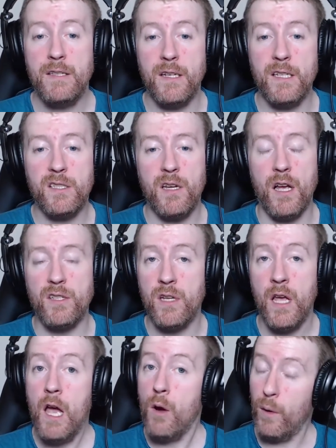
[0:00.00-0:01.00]
to
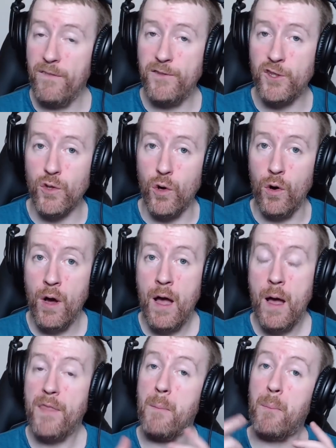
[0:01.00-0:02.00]
discuss. Well, if so,
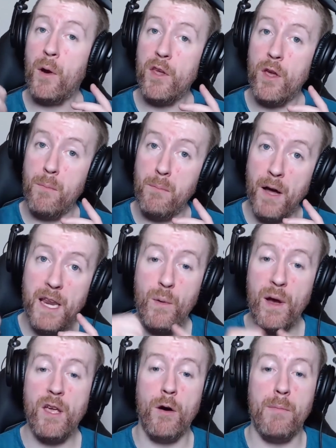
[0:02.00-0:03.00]
then put your money
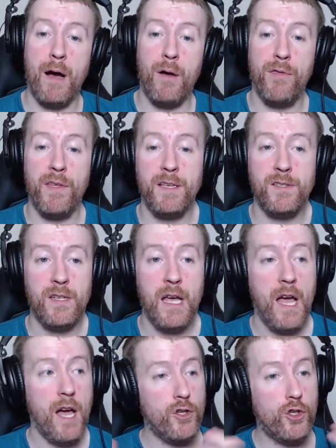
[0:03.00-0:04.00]
where your mouth is
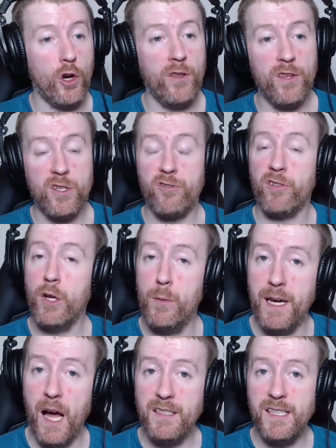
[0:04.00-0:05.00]
and join the
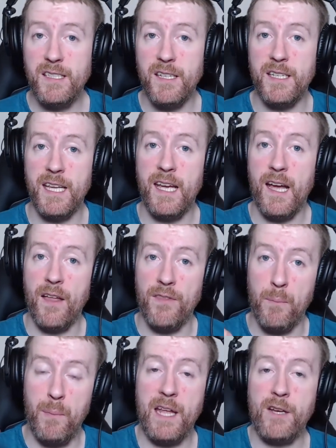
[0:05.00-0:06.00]
Scrilluminati today at
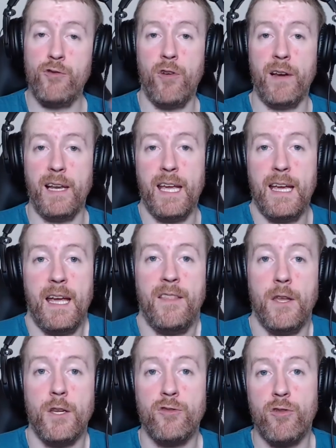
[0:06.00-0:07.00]
the Patreon link in
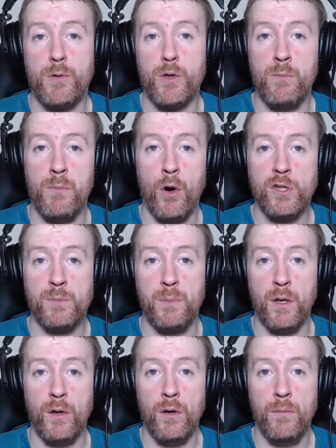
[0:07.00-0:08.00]
the description box below.